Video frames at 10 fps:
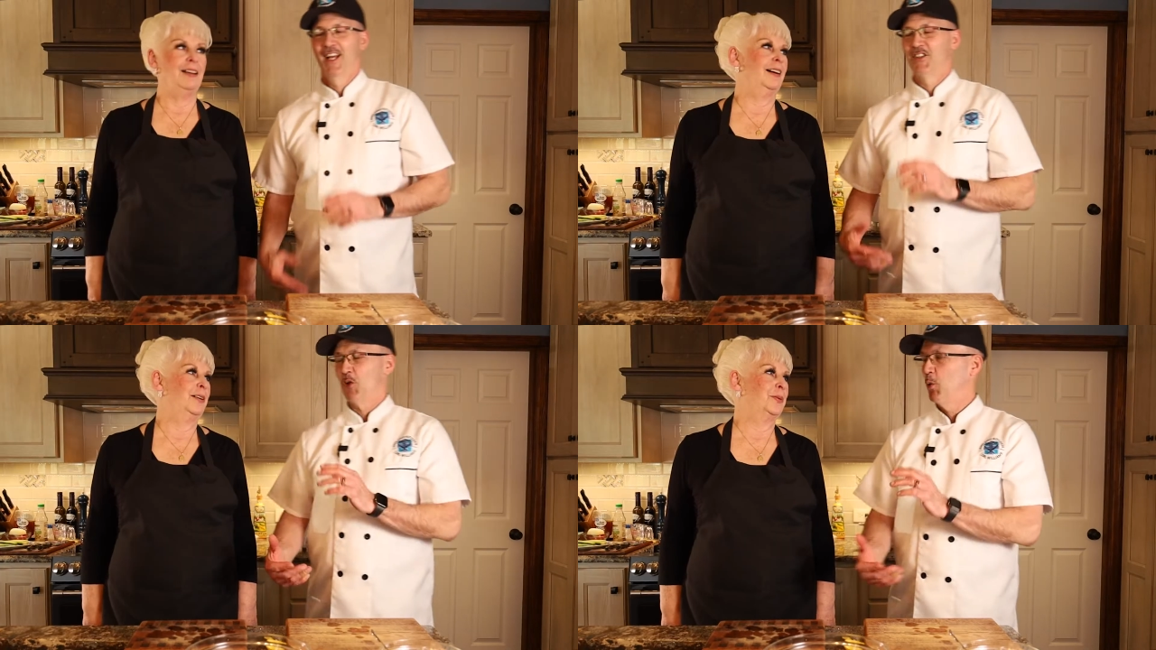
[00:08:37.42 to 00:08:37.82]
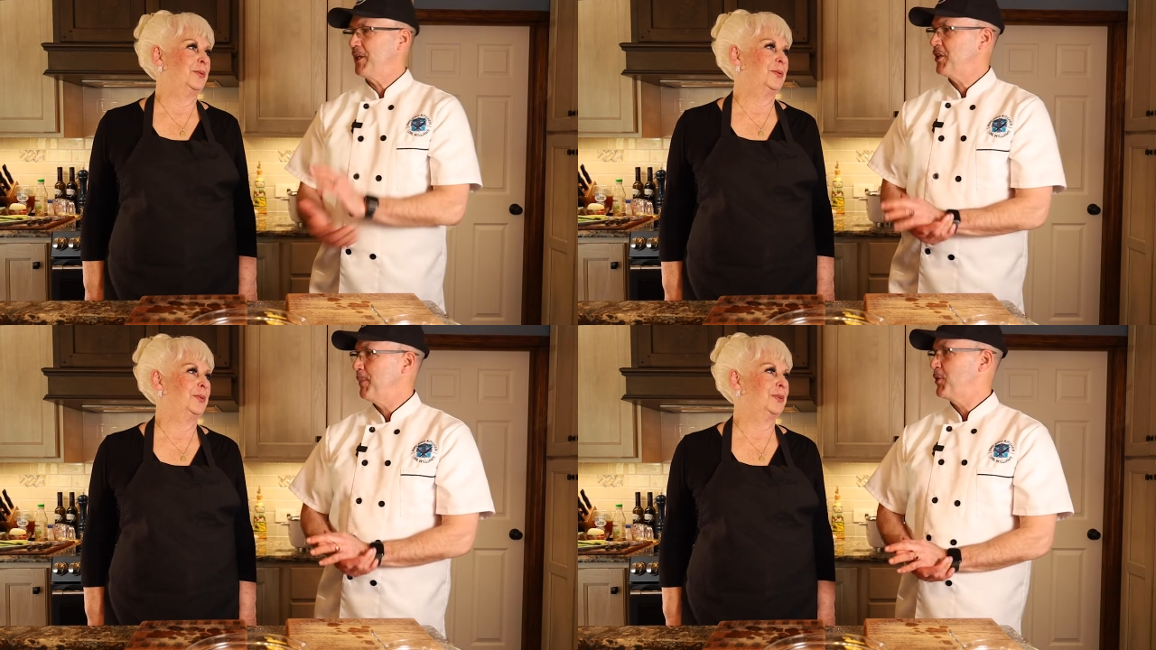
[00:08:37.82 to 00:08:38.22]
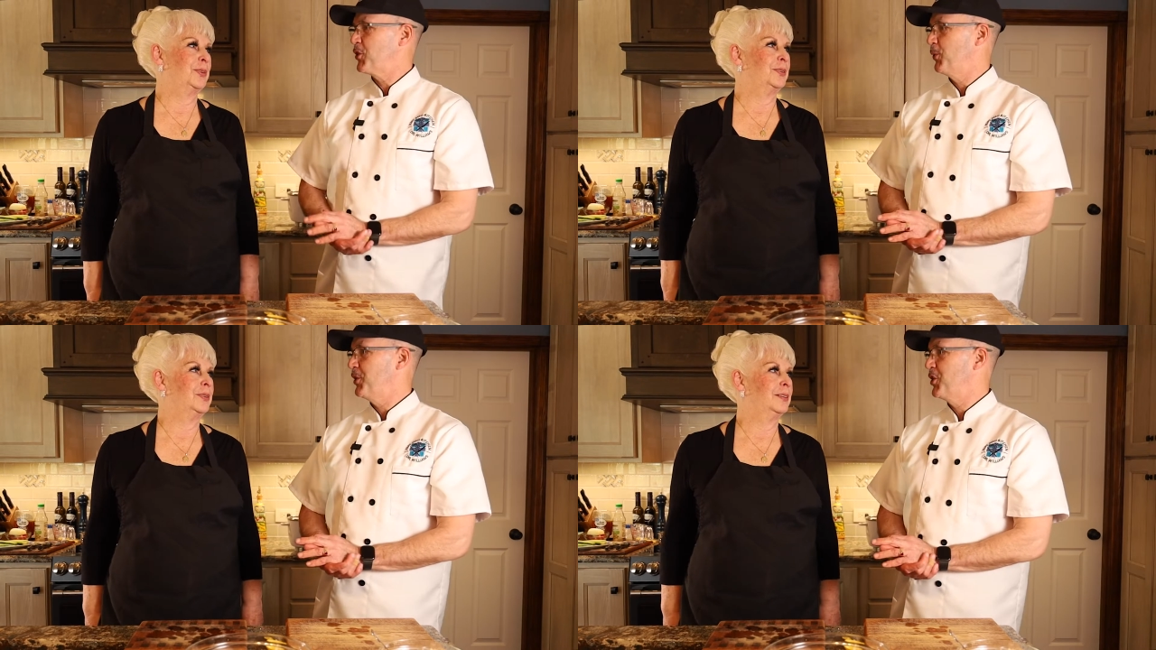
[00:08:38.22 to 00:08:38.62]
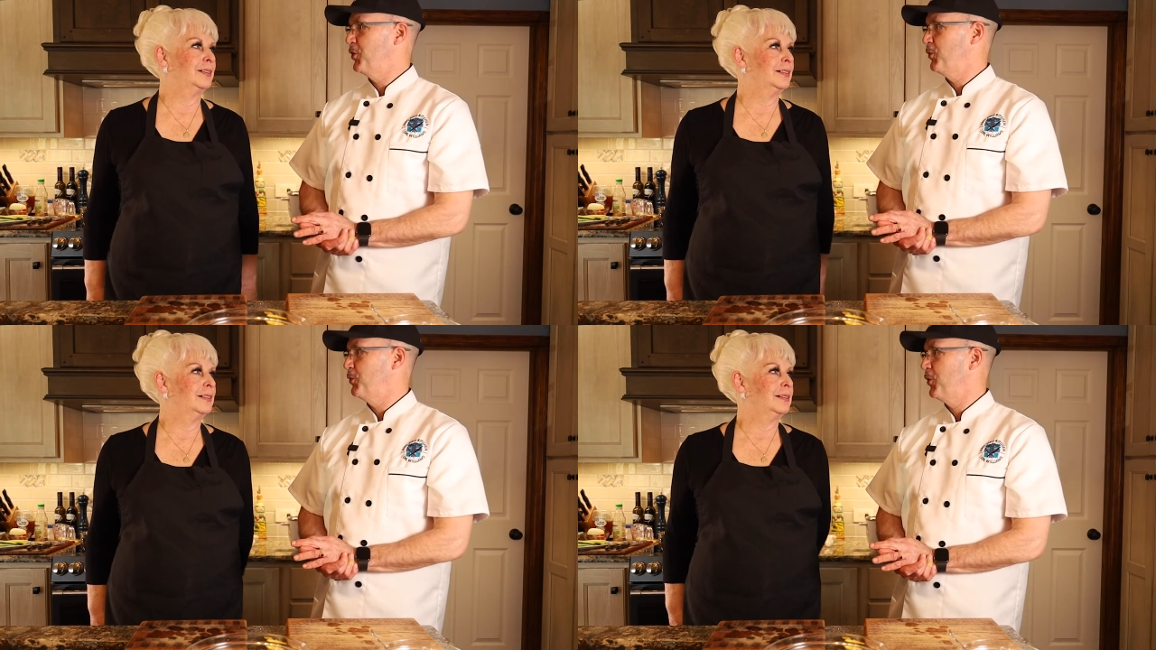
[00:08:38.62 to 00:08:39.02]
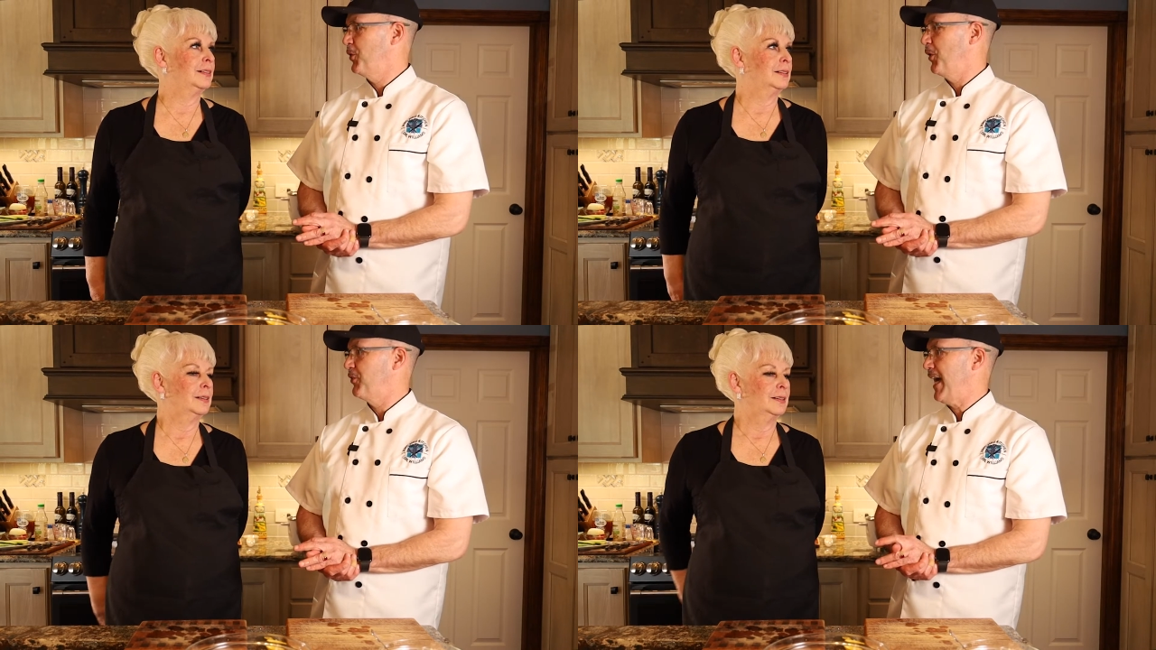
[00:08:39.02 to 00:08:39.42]
Speaker 1: so what temperature would you do
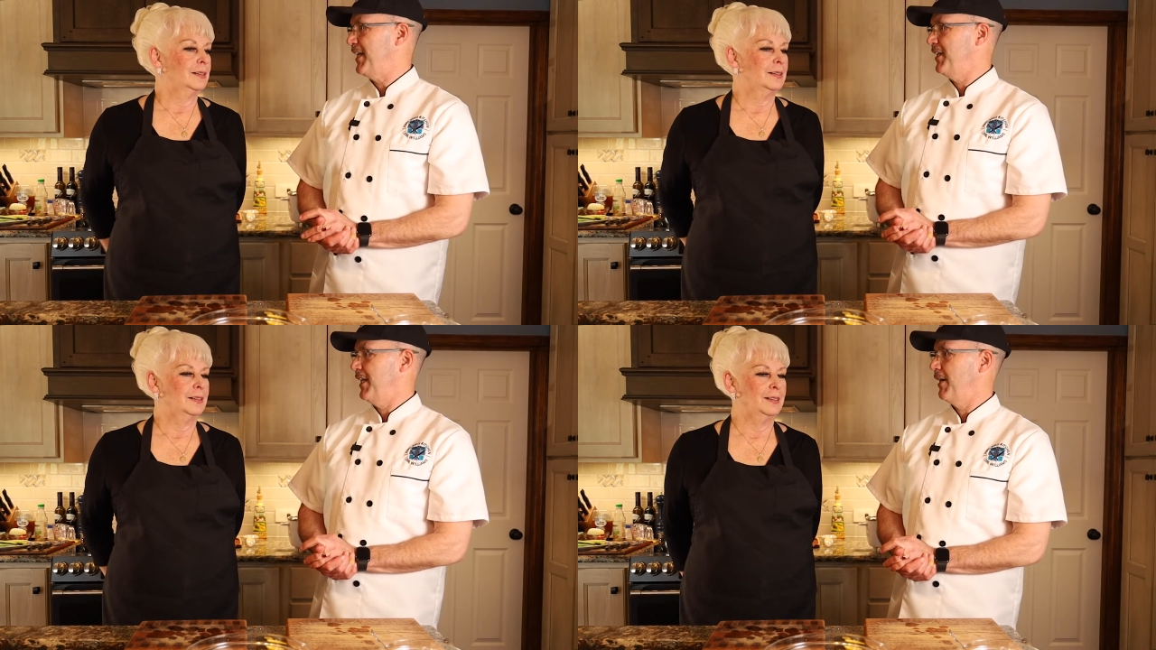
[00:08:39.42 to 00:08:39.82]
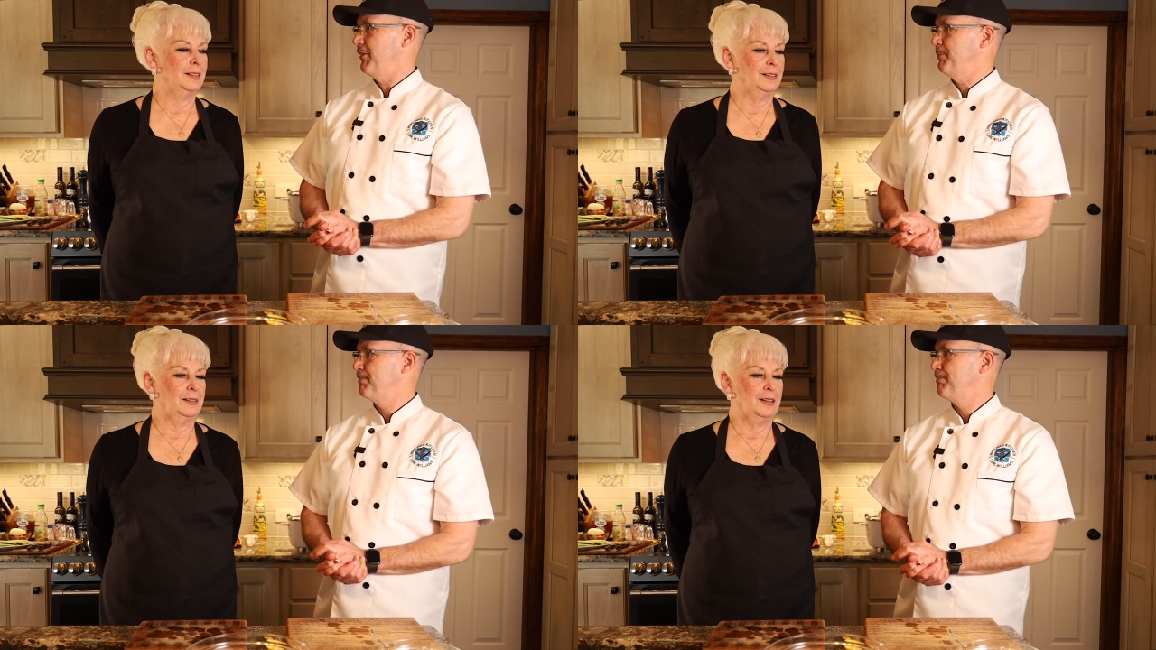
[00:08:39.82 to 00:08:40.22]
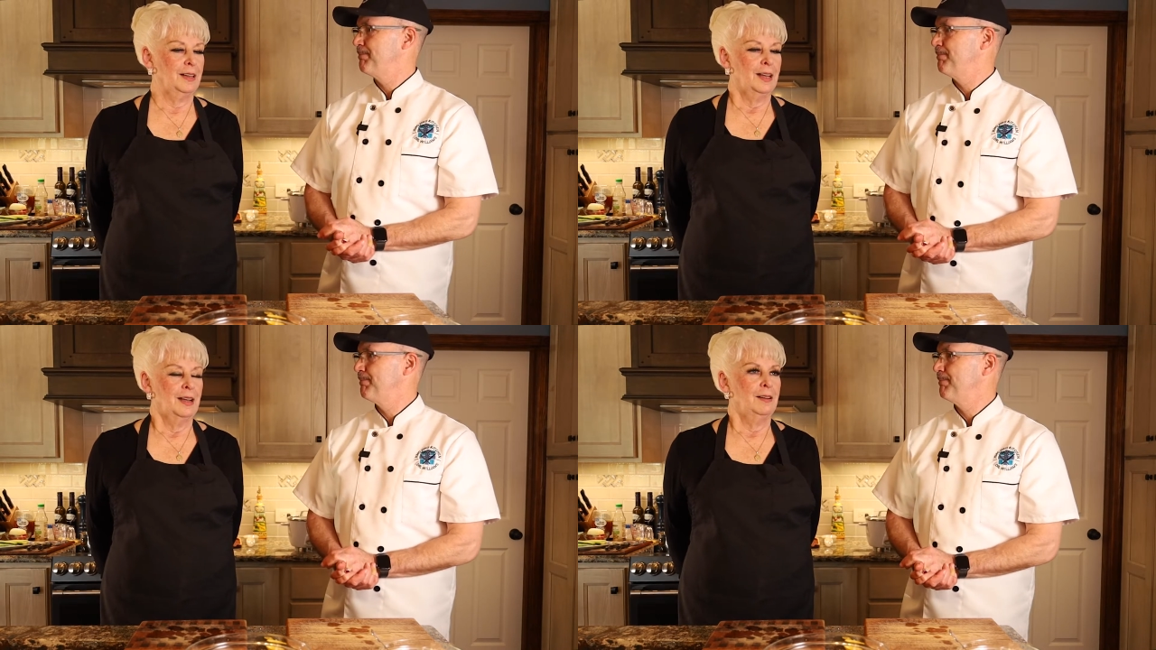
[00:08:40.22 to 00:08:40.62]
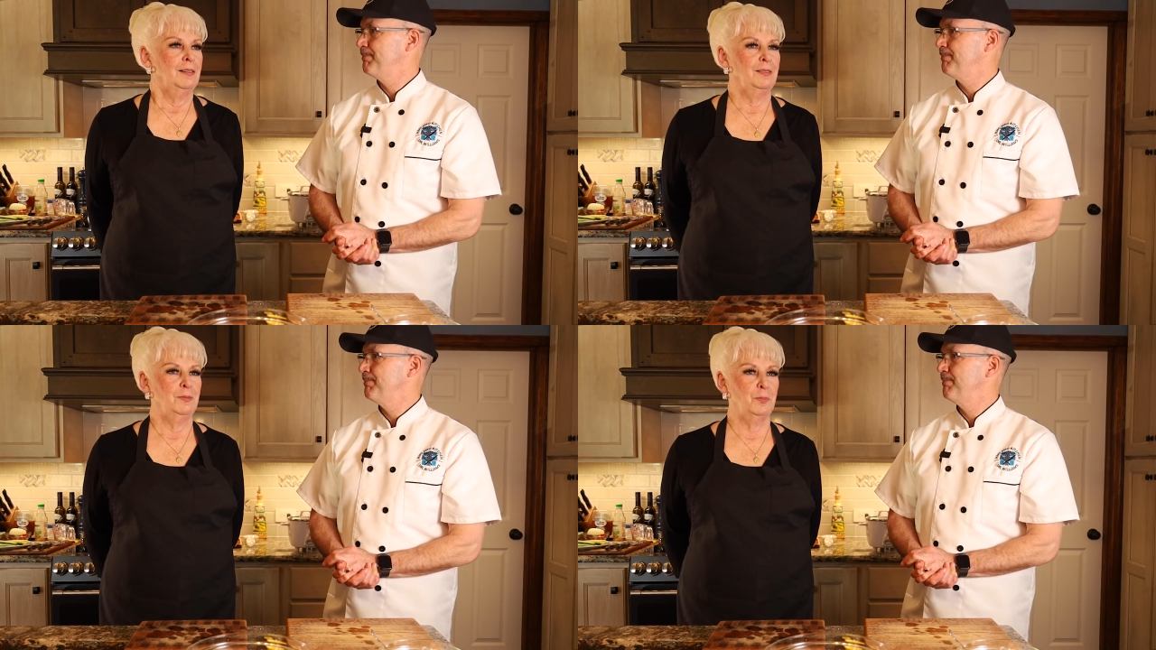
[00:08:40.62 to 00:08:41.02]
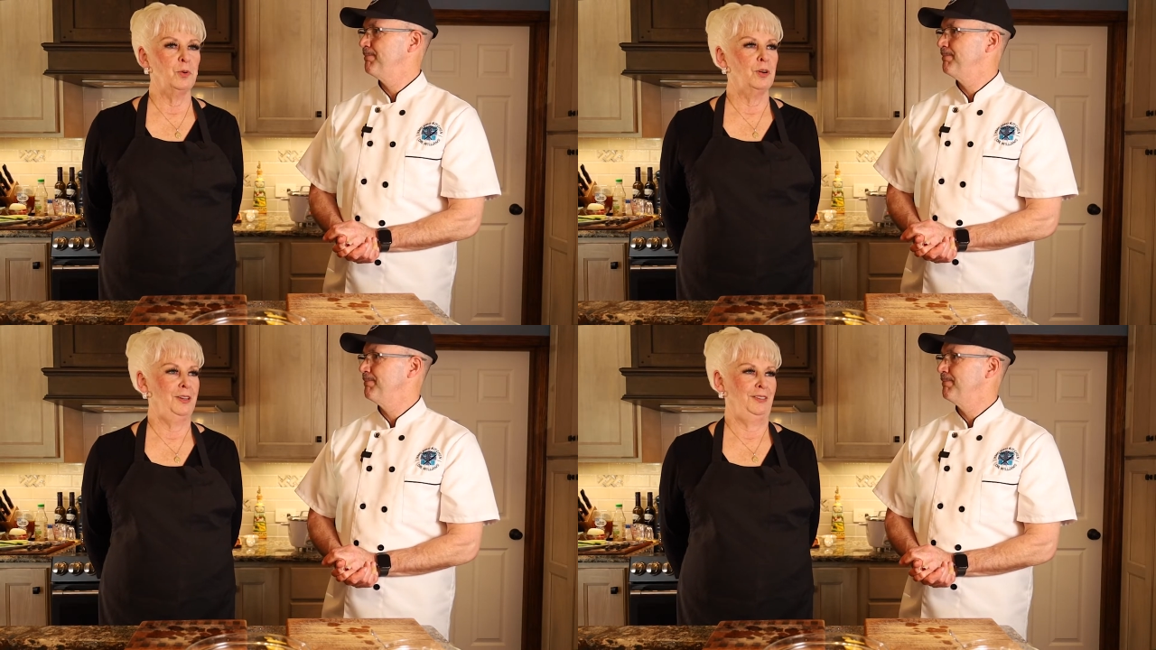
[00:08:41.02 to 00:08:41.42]
those at in the oven?
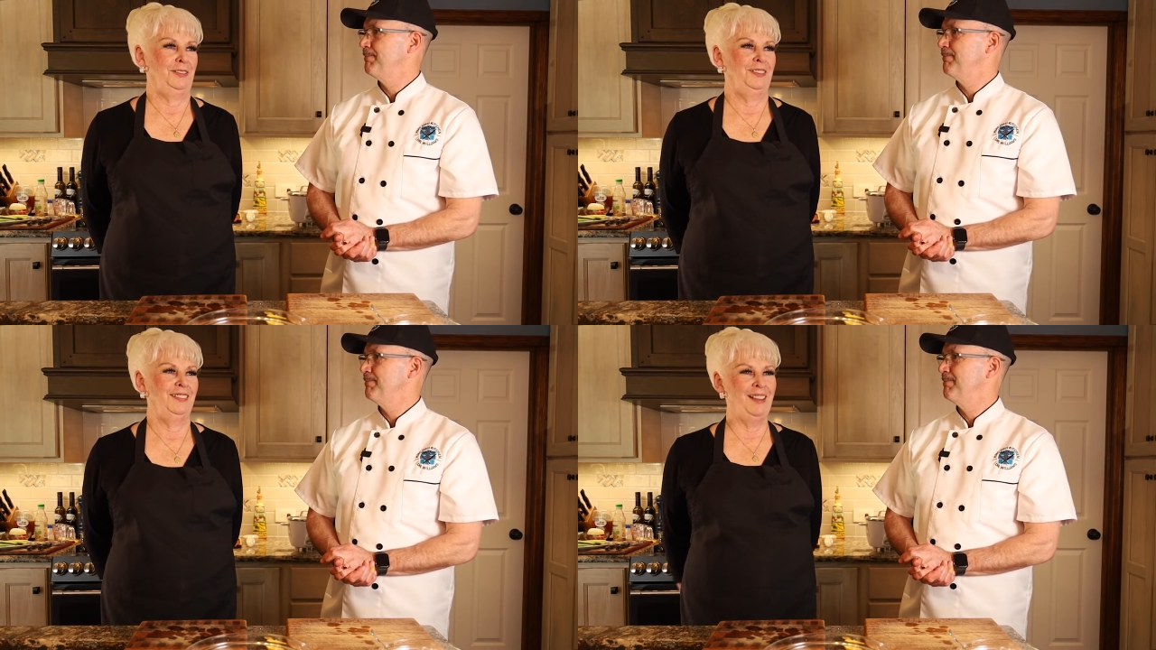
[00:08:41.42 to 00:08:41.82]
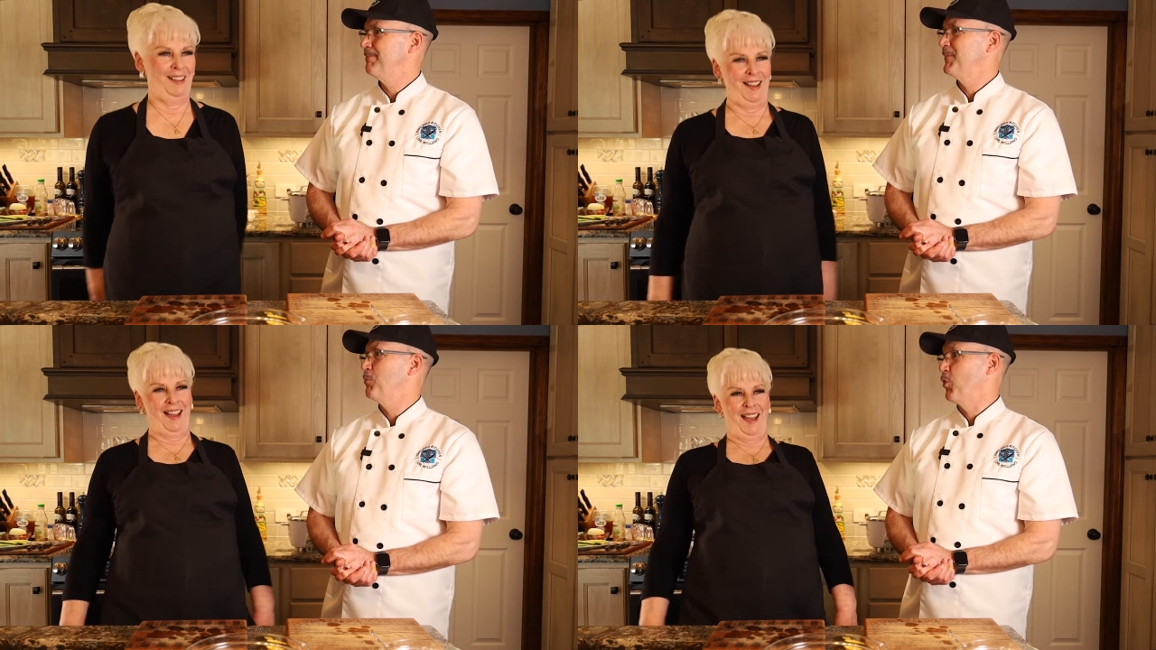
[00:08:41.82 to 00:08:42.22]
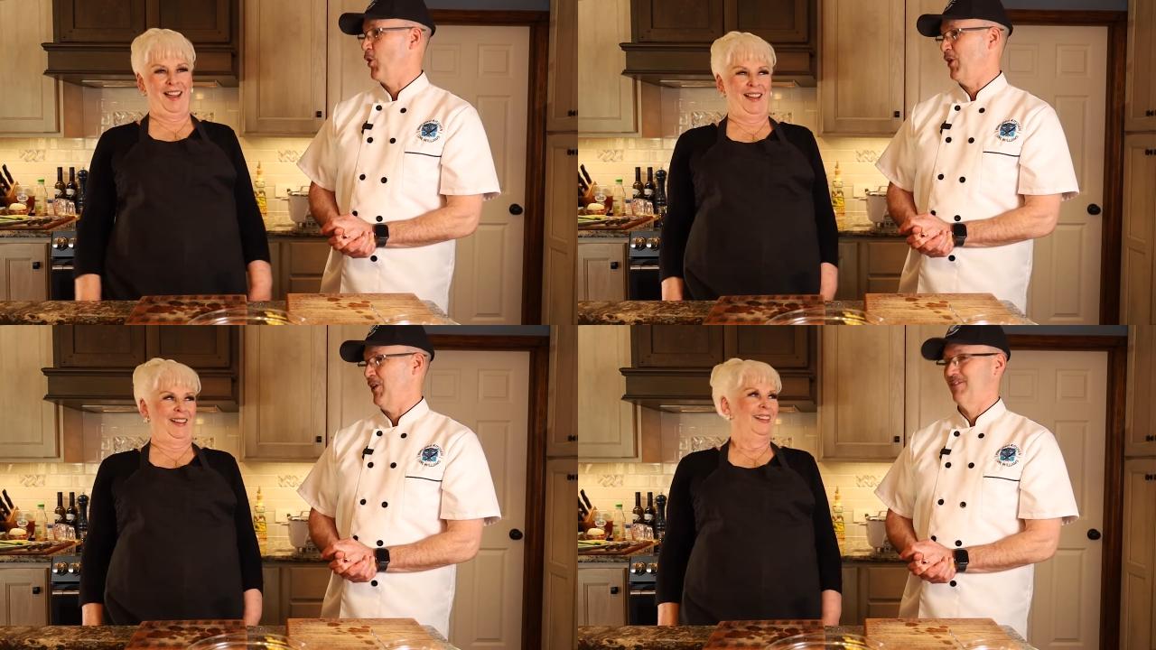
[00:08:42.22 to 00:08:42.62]
Broil. Broil.